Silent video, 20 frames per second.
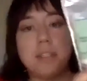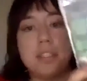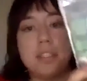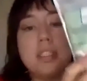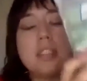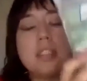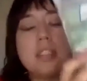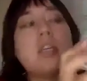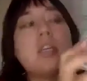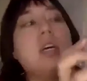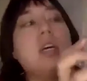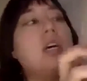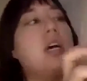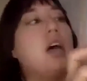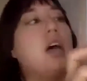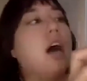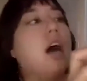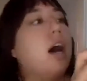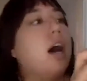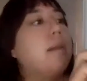This is
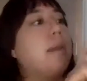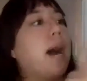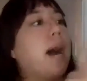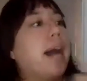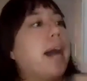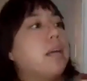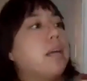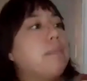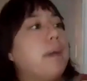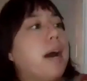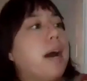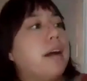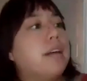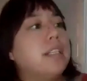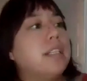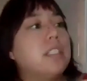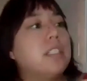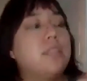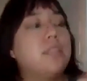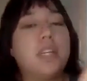iron
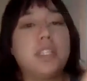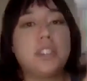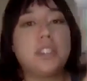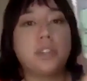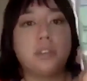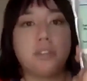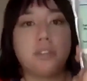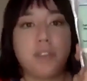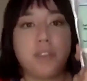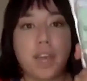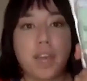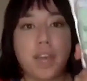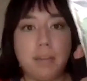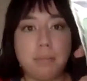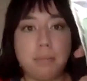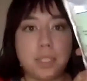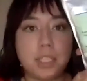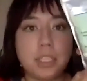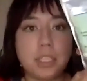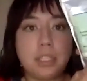powder. It's ferrous sulfate
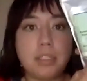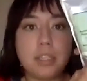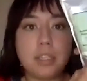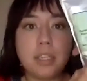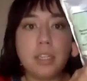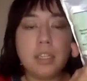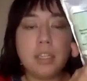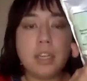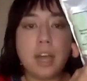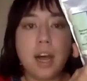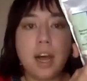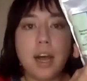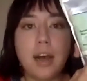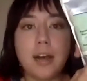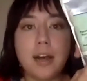in particular.